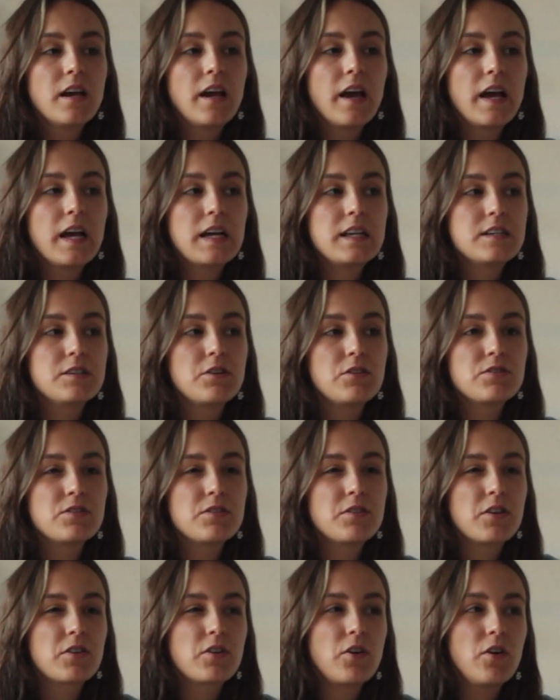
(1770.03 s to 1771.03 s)
and also
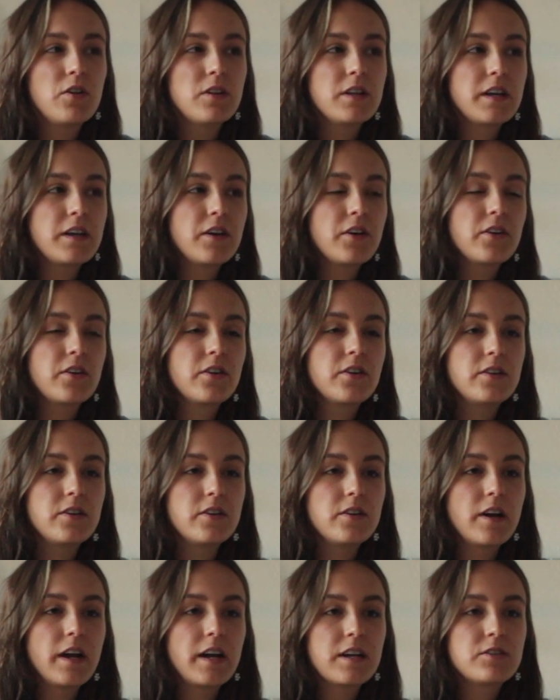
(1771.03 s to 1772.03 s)
not calling
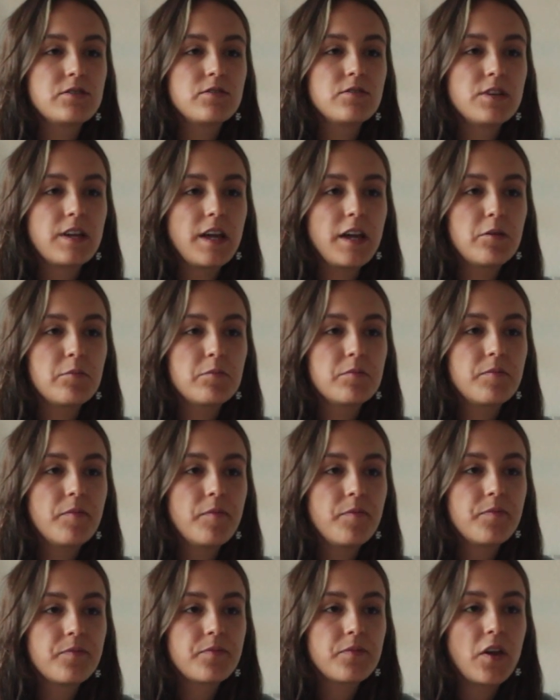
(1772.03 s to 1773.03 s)
her actual name
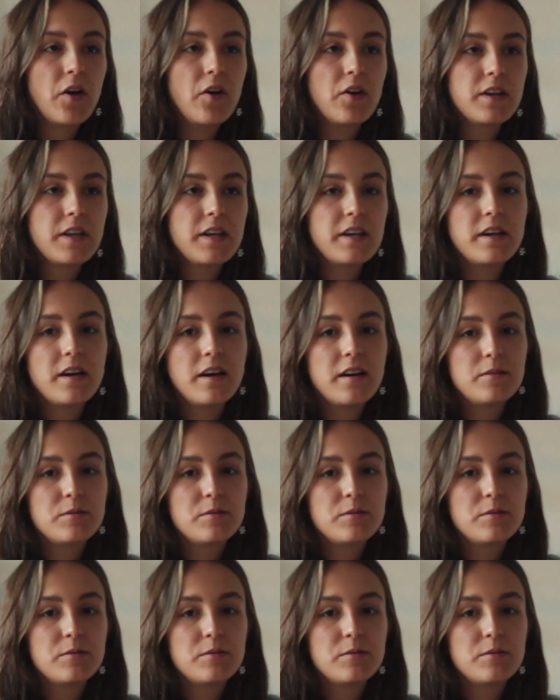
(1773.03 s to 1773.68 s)
on here.